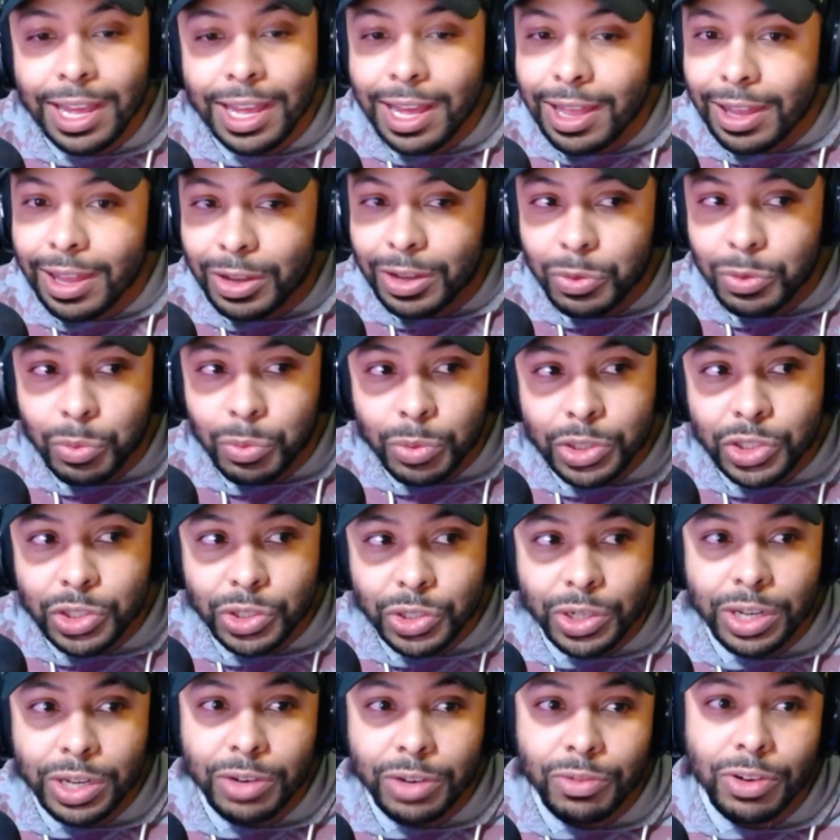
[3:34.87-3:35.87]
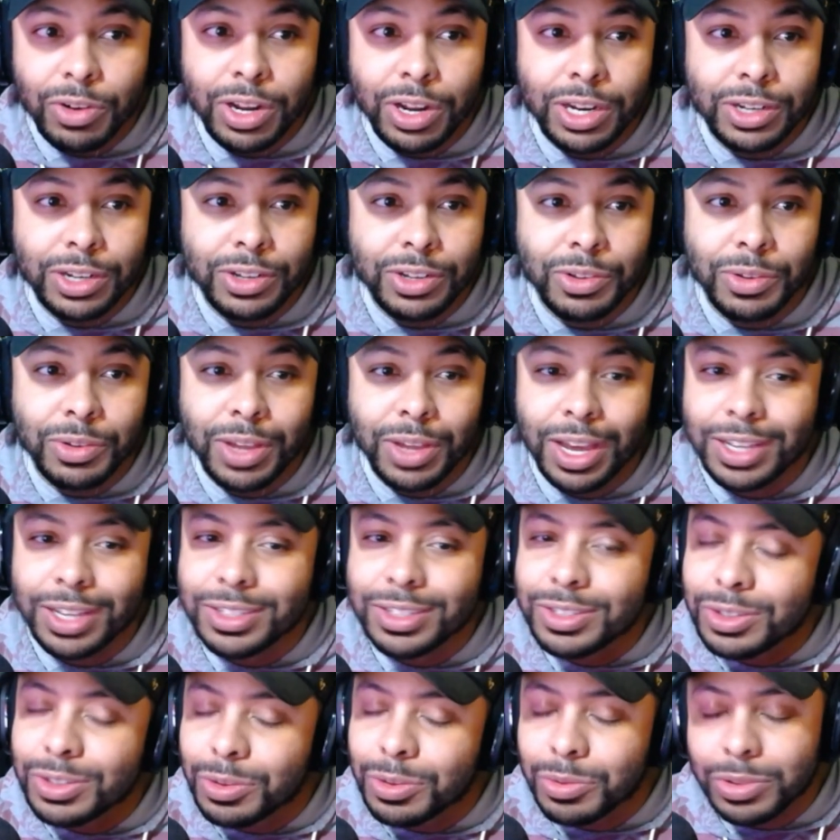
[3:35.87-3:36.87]
that's what you're going to run into guys
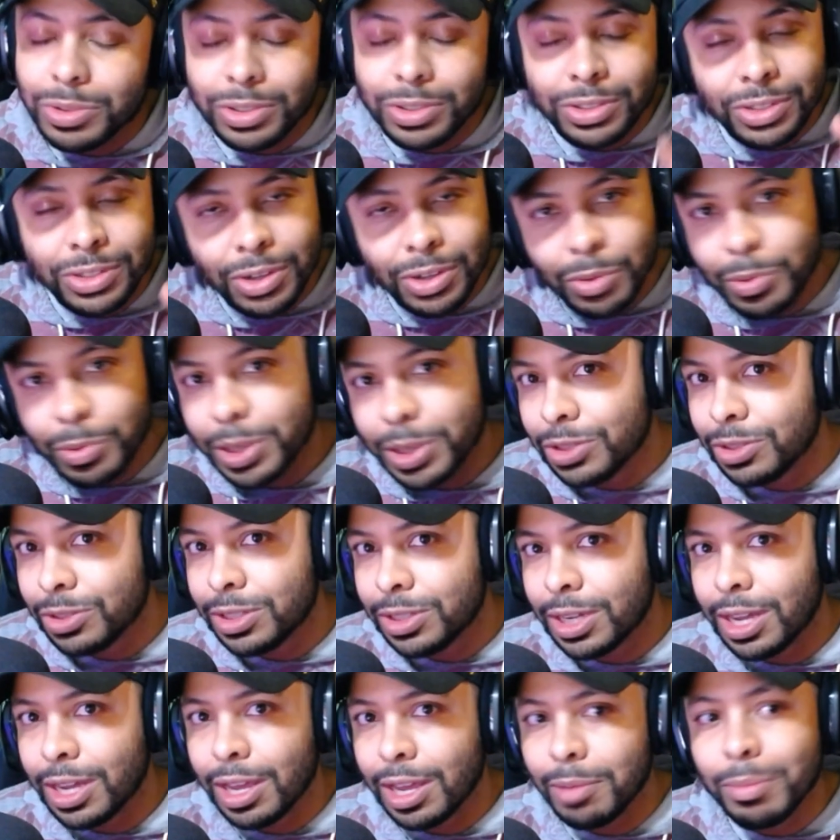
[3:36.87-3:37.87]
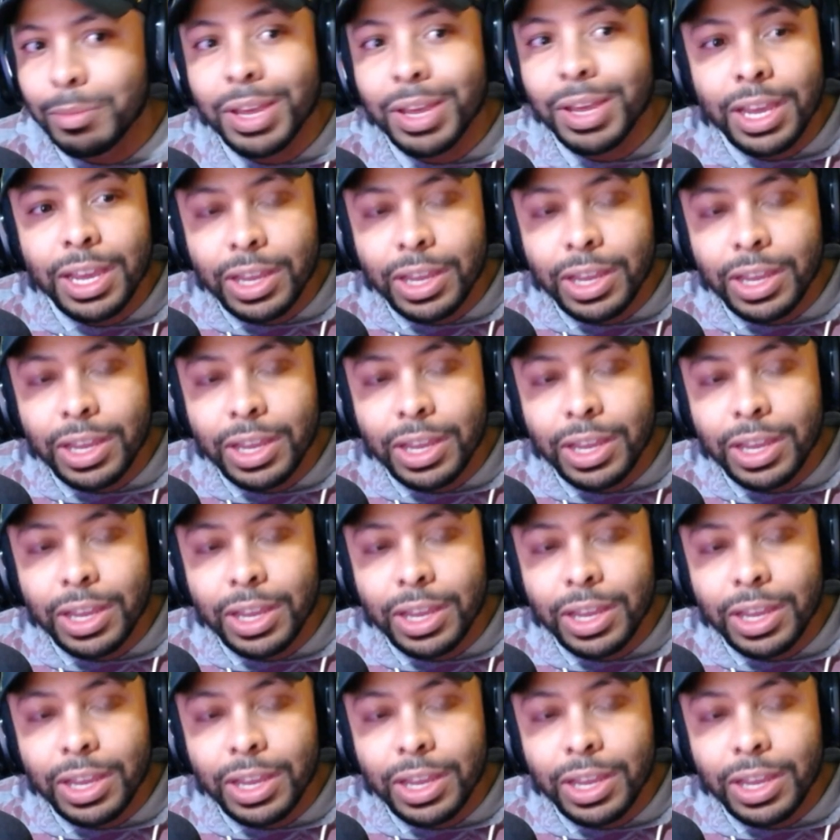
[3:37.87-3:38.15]
so don't waste your time